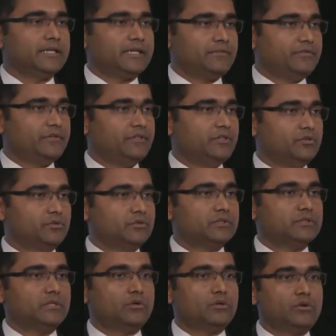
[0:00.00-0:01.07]
that we
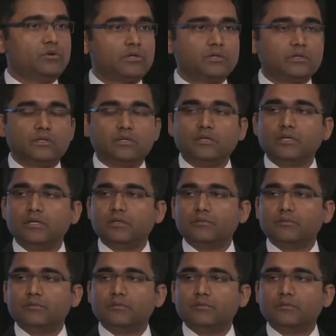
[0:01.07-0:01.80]
use, the oral